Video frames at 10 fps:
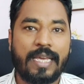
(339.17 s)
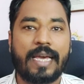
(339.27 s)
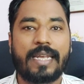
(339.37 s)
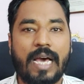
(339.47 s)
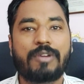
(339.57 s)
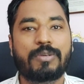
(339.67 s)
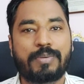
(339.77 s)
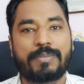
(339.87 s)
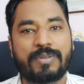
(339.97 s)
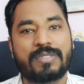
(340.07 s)
And now you
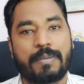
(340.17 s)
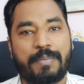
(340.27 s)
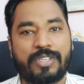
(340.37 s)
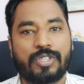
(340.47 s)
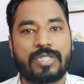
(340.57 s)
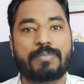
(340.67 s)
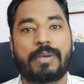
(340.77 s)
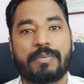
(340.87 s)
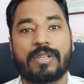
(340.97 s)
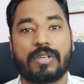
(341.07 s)
put some pictures, people